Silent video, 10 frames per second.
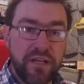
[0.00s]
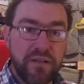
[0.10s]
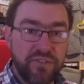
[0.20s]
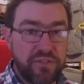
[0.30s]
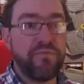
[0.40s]

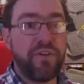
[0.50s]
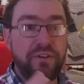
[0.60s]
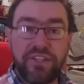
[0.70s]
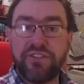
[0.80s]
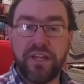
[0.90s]
some
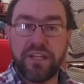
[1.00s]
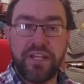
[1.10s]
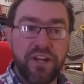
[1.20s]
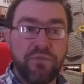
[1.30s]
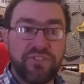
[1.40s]
very
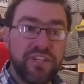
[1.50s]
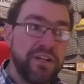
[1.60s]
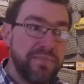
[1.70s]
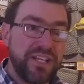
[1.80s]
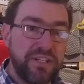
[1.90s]
you know,
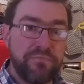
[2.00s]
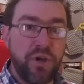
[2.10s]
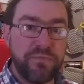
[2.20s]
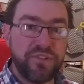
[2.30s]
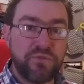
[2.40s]
cinematic
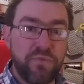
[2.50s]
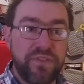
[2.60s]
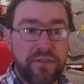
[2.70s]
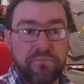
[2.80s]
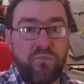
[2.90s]
moments
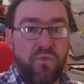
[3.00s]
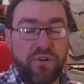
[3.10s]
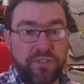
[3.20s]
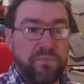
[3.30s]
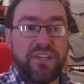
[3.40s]
within
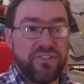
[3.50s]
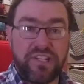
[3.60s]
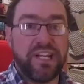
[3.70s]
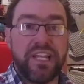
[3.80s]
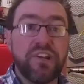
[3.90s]
what is
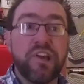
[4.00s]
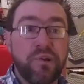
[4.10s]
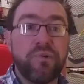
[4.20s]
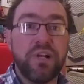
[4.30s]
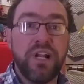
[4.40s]
basically, you
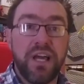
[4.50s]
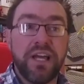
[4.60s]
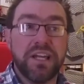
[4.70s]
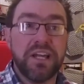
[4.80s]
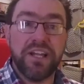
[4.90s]
know,
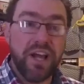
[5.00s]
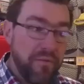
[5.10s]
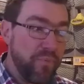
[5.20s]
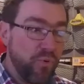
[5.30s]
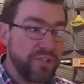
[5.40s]
a
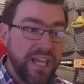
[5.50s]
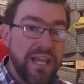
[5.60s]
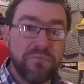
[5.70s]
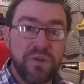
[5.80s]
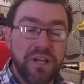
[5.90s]
board
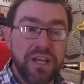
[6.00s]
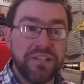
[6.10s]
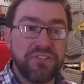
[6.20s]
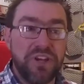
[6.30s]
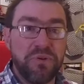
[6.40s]
game.
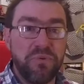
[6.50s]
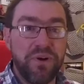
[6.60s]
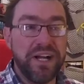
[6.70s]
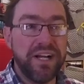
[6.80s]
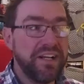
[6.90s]

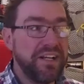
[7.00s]
So